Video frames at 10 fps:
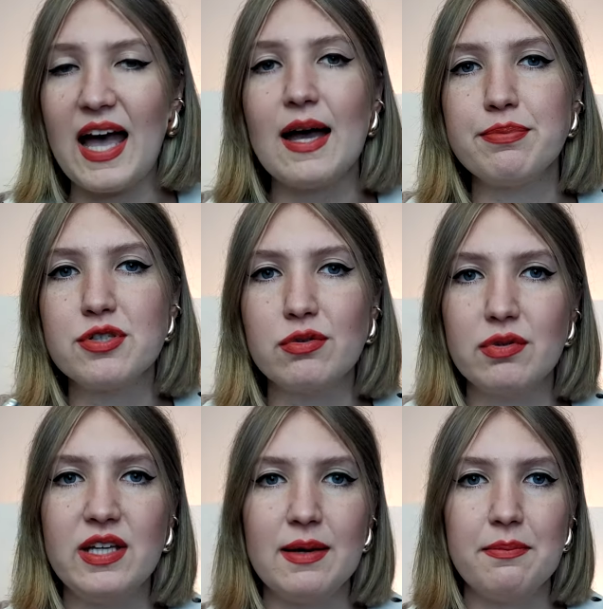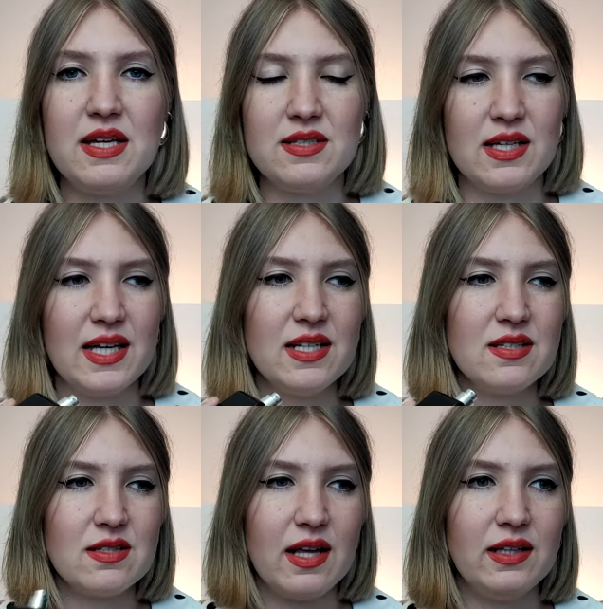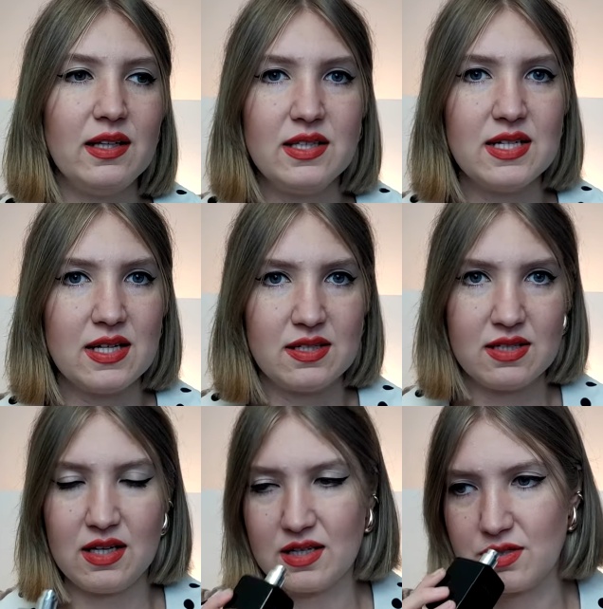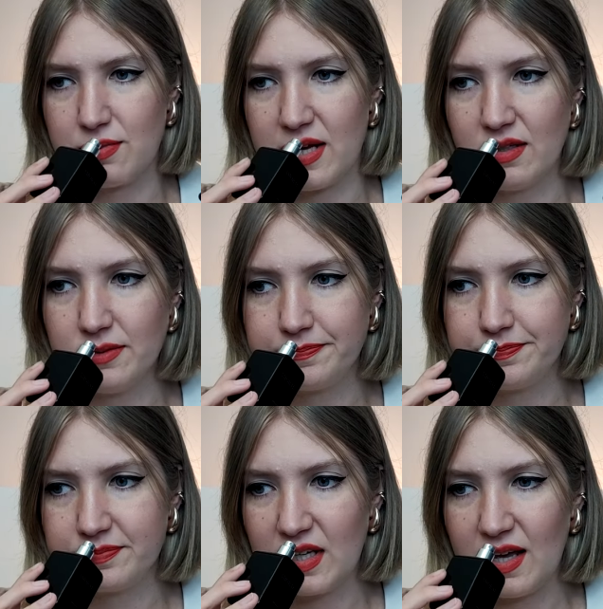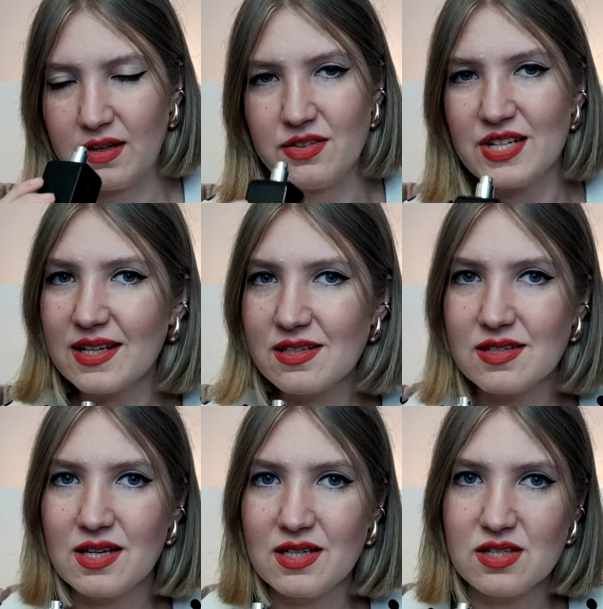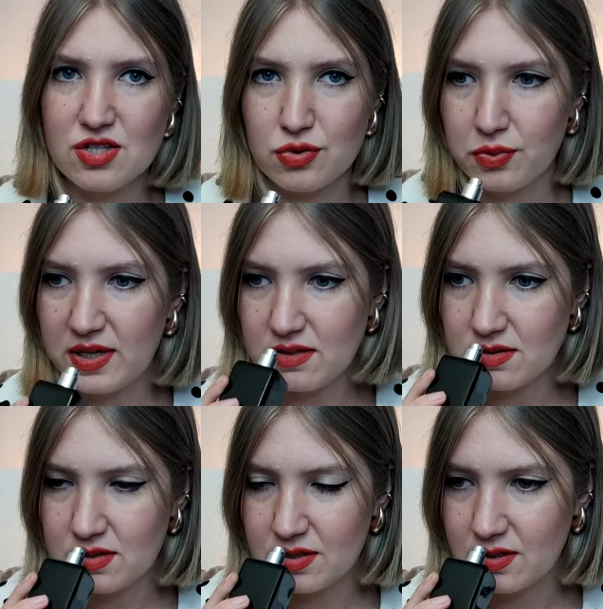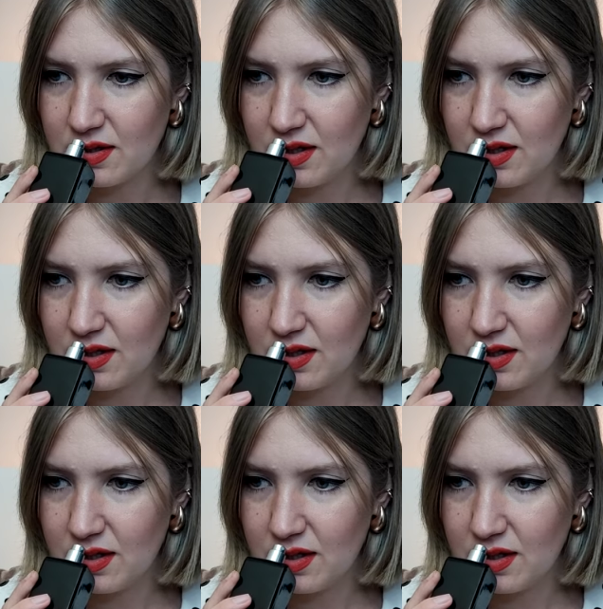Absolutely amazing. It is slightly dusty as well. Dusty, sweet.